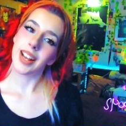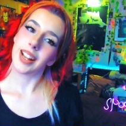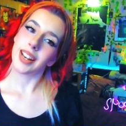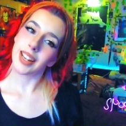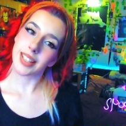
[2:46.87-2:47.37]

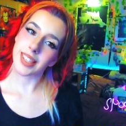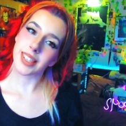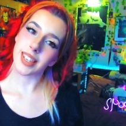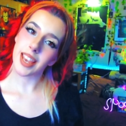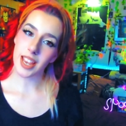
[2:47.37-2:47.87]
let's
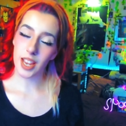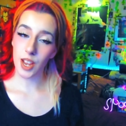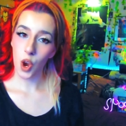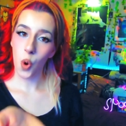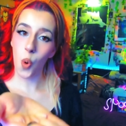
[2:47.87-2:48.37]
see
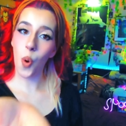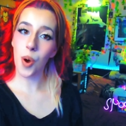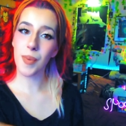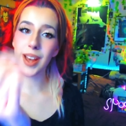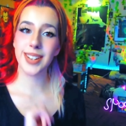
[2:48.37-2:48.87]
who
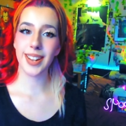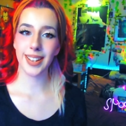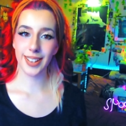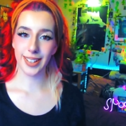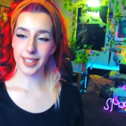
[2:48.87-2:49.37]
Amanda
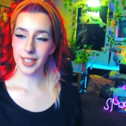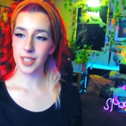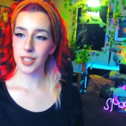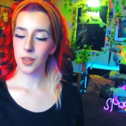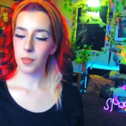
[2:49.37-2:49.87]
is,